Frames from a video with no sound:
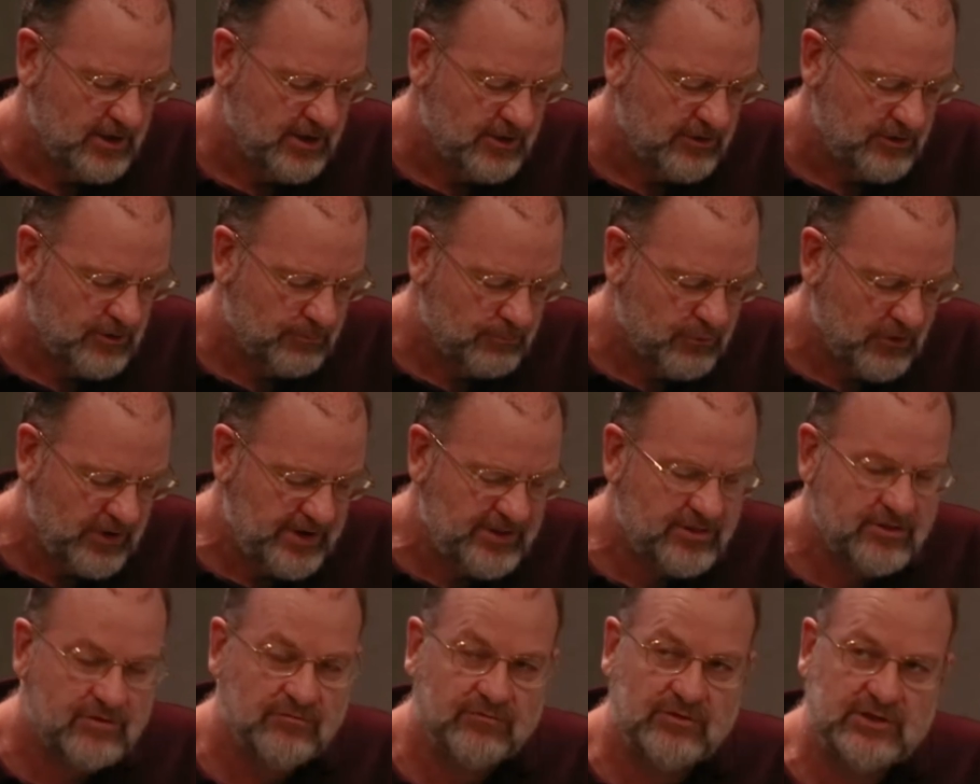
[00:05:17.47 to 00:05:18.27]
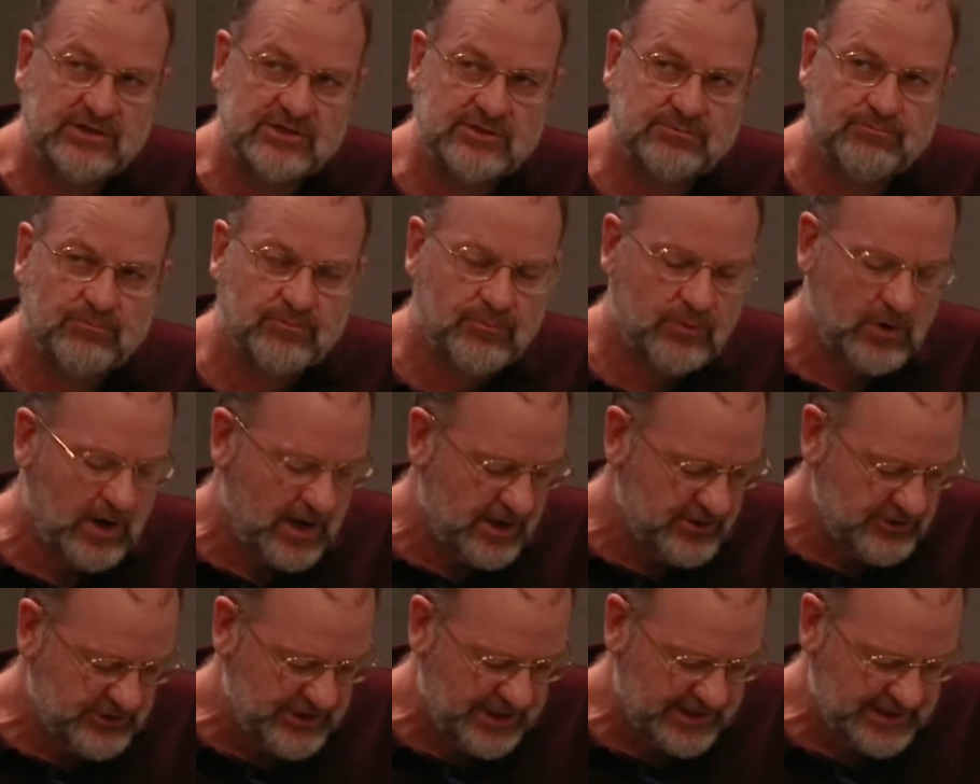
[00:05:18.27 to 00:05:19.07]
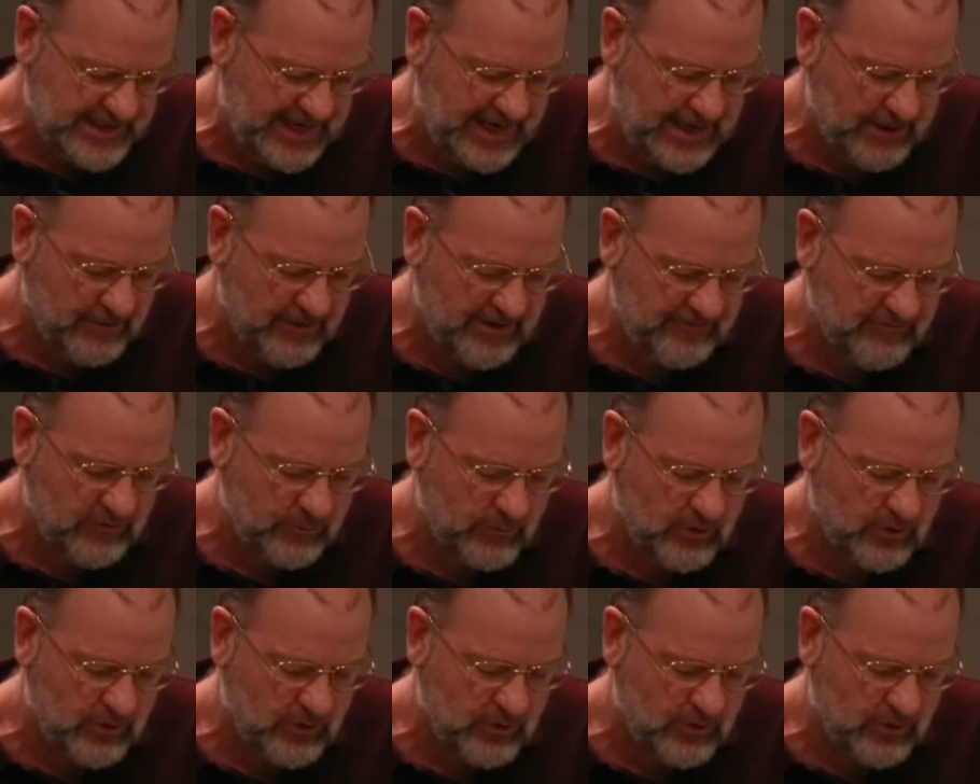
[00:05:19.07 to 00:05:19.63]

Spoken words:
The breadth of this project, however,